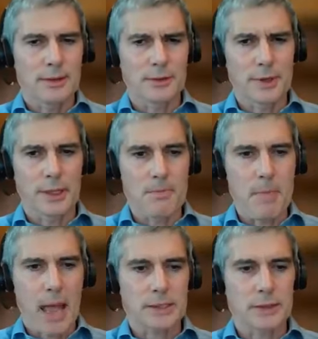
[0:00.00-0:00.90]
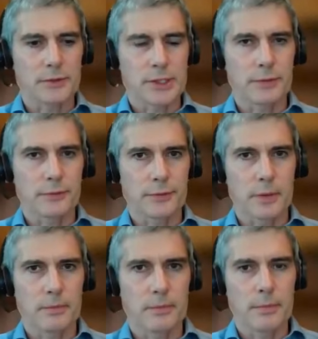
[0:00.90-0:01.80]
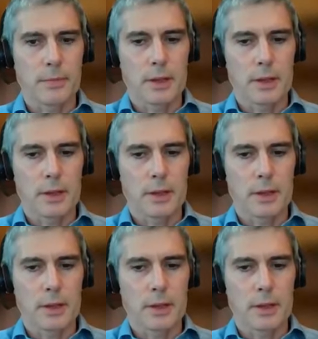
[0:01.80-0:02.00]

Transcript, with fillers: the really massive shift from